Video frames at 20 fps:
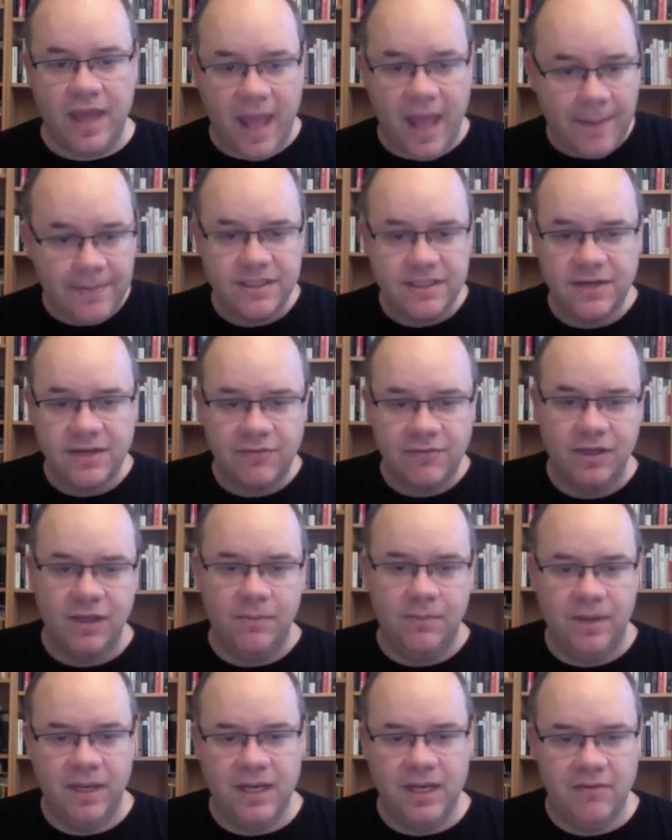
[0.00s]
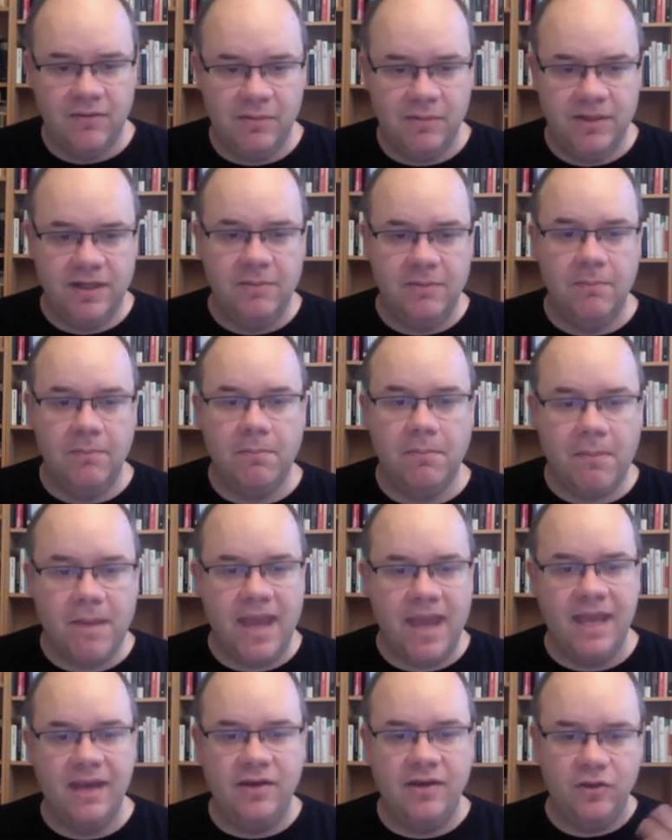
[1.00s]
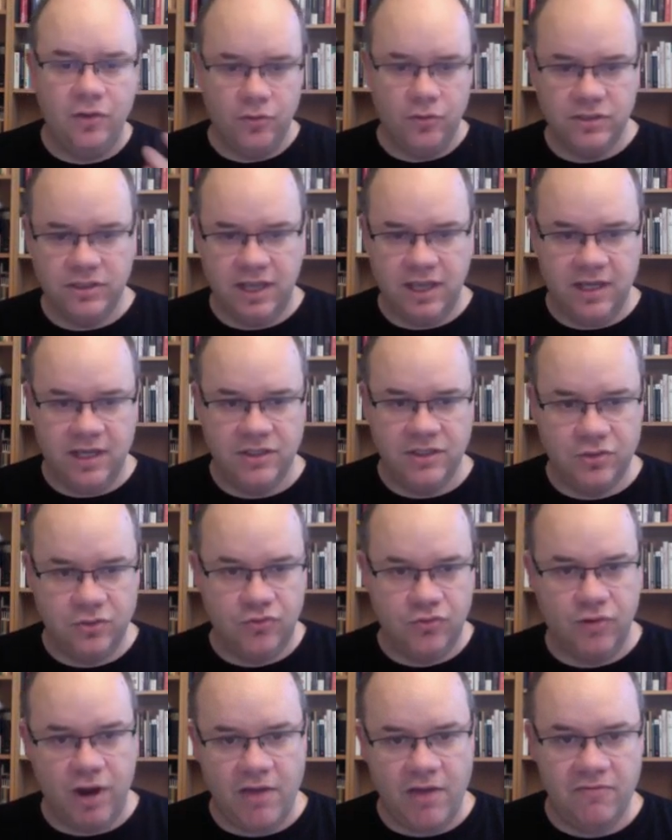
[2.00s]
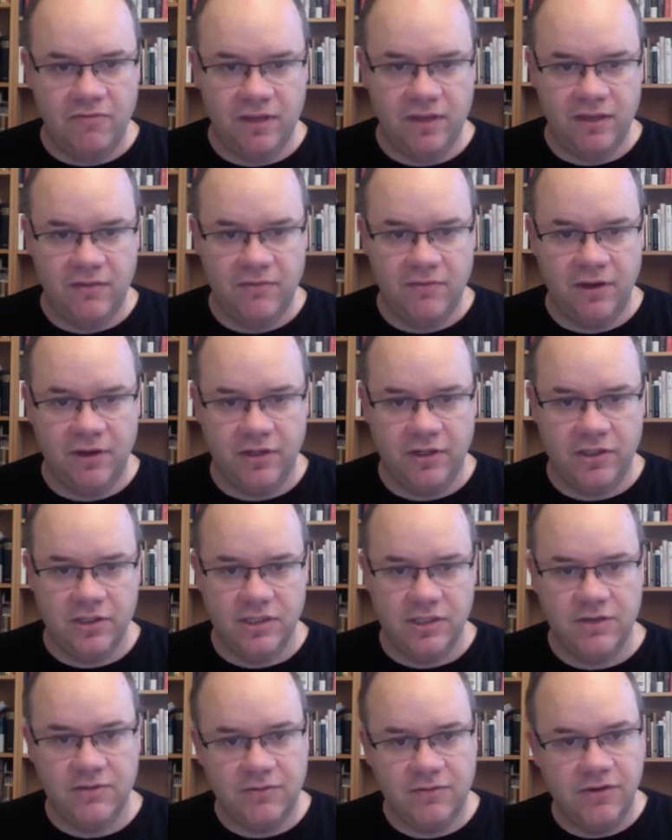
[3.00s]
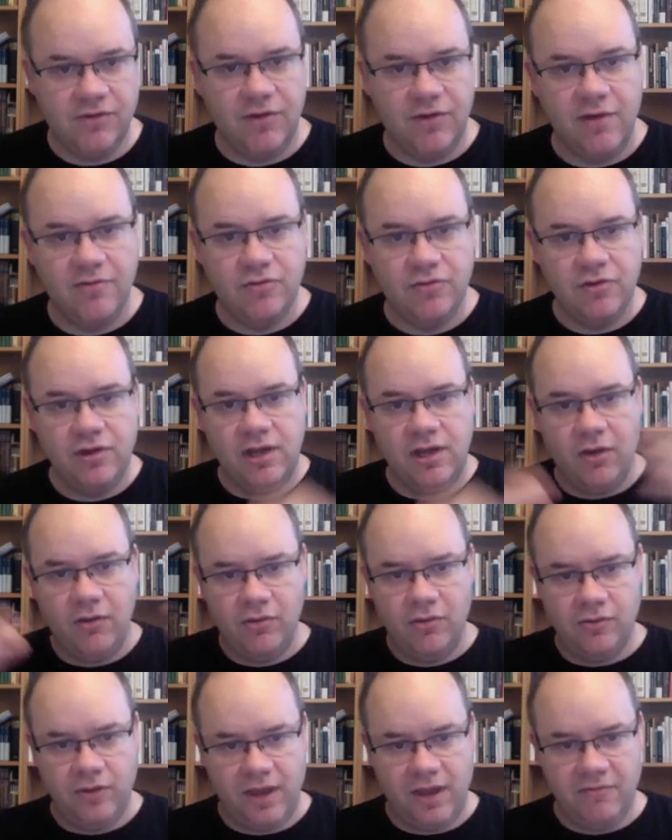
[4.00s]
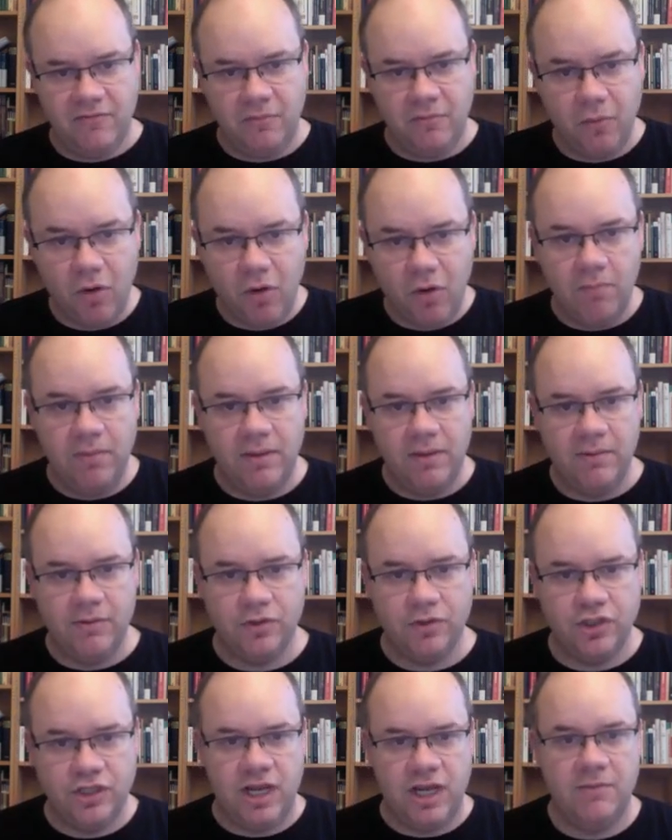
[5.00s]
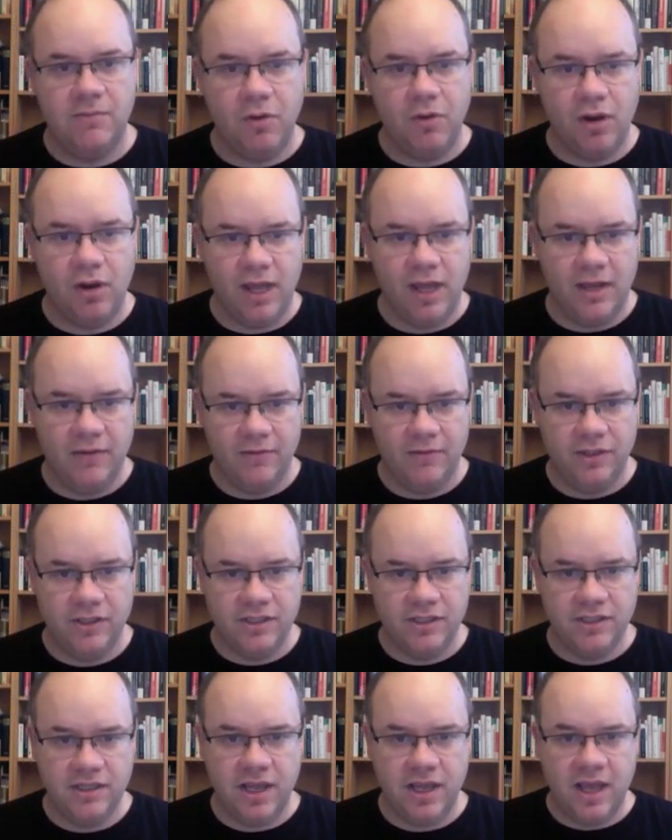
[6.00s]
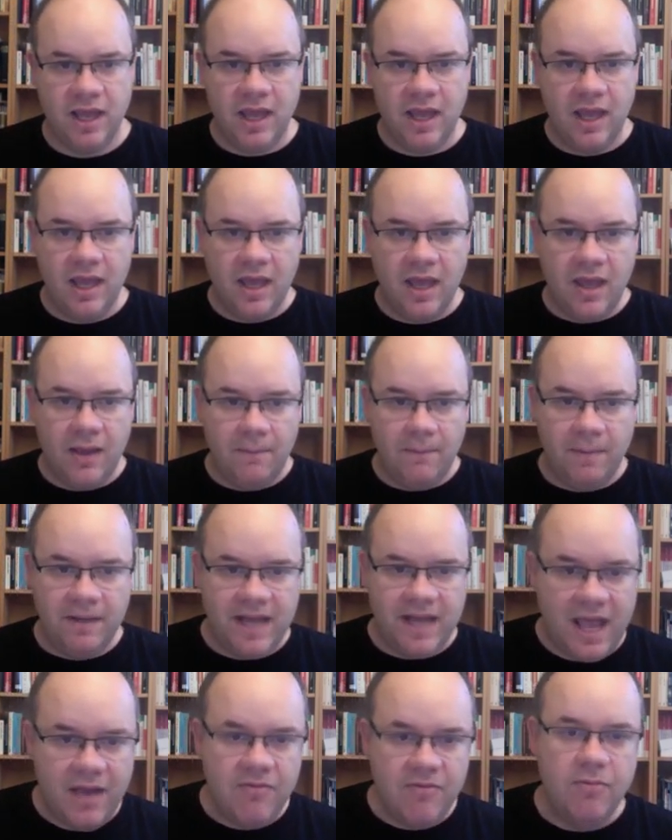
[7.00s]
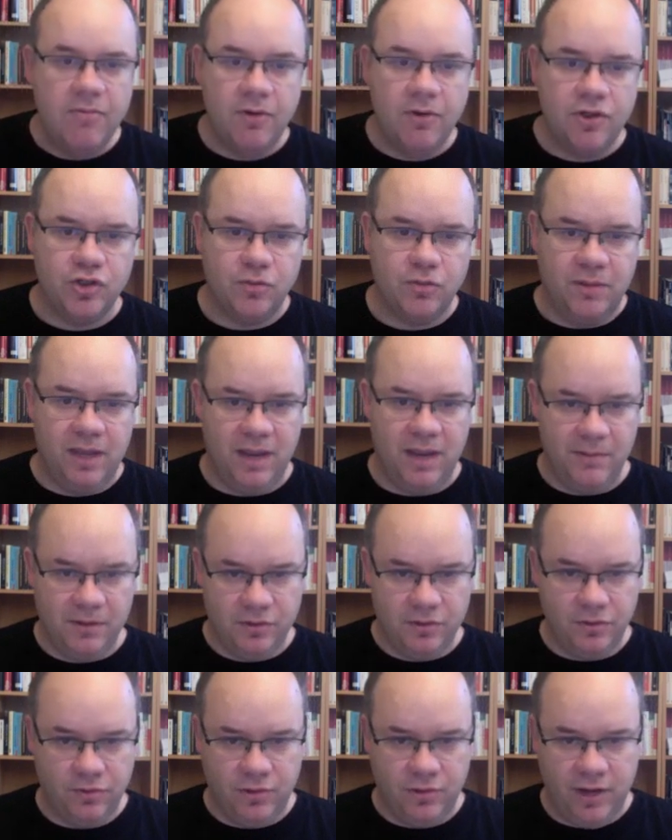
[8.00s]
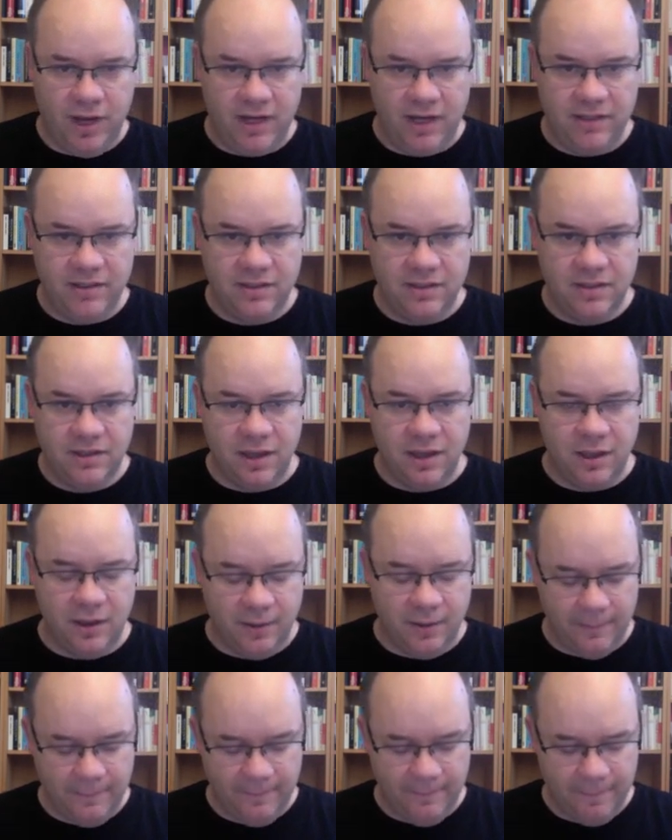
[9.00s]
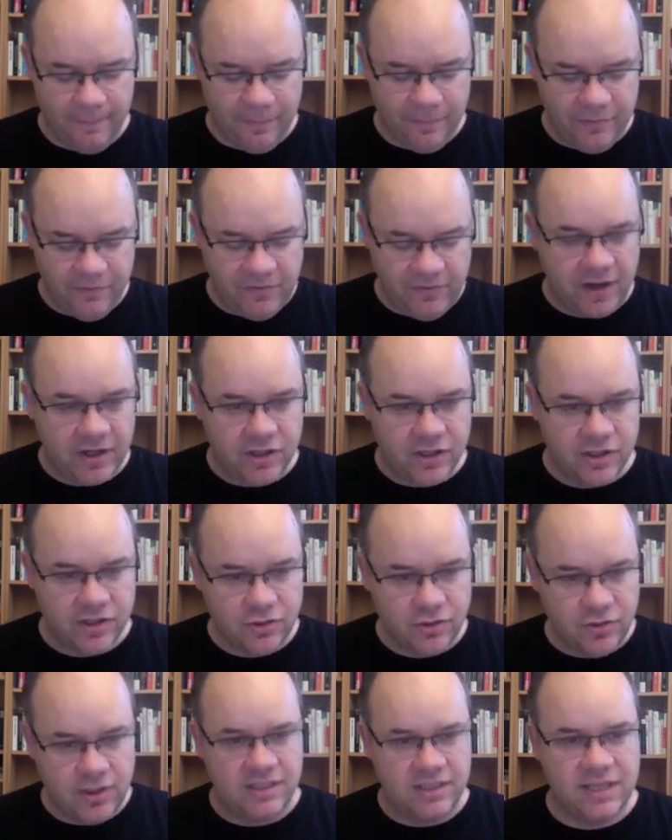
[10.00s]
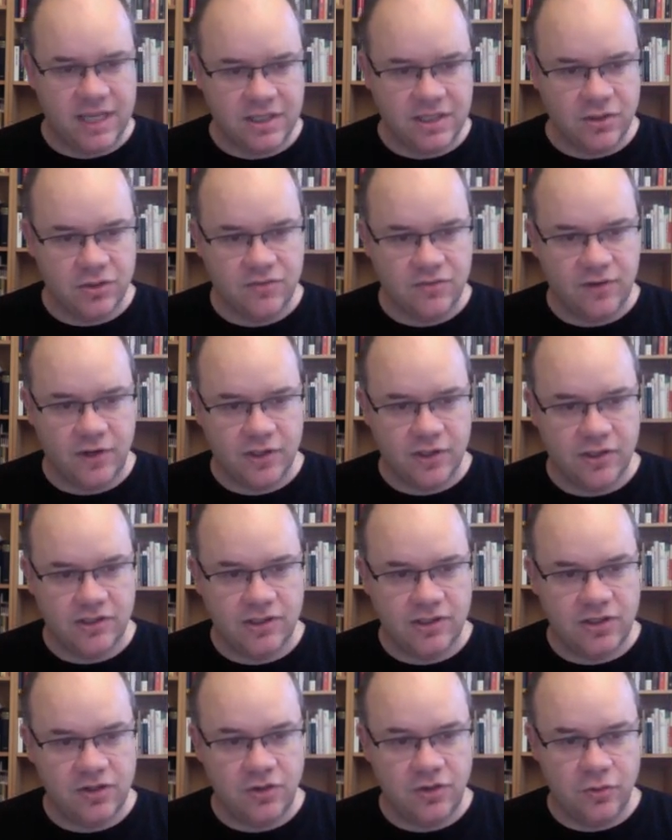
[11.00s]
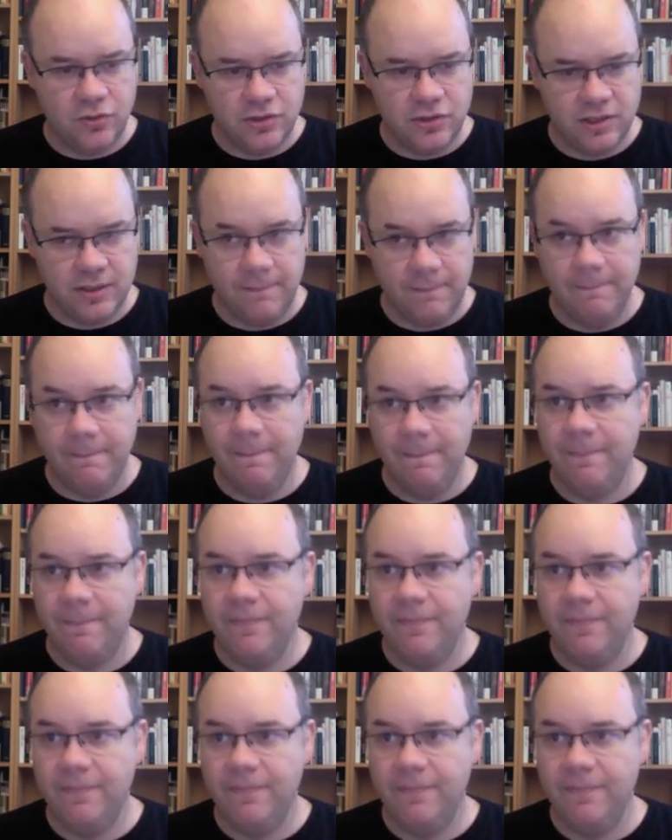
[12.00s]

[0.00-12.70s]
Abstract Wikipedia will be the main use case to drive Wikifunctions, and it will drive to allow to have more people to share more languages. But everyone should be able to create functions, to access those functions and use them.